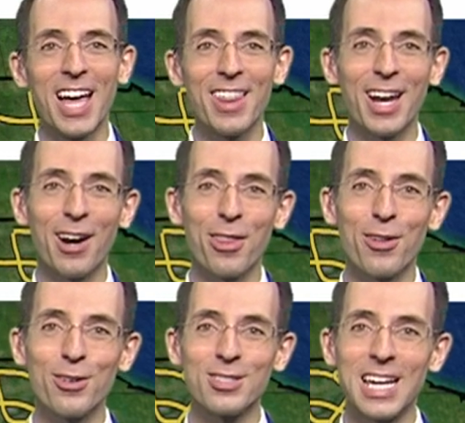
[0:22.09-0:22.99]
Then our
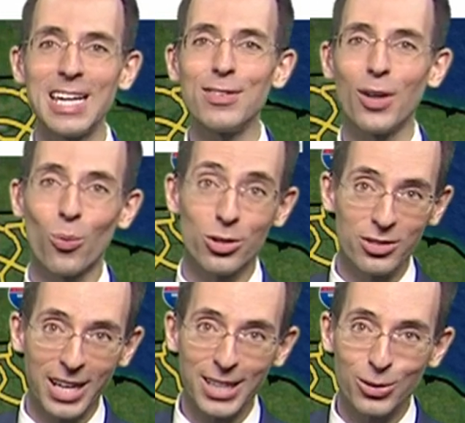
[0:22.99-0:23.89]
Thursday, even though we're
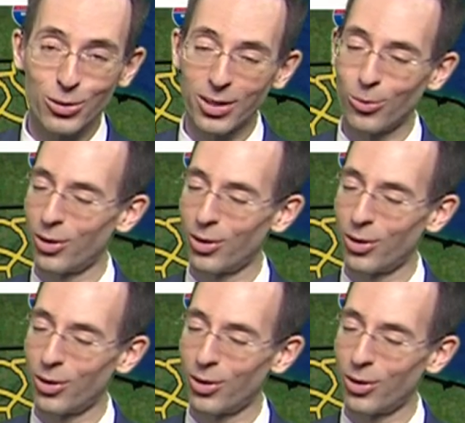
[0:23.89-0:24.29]
slightly cooler,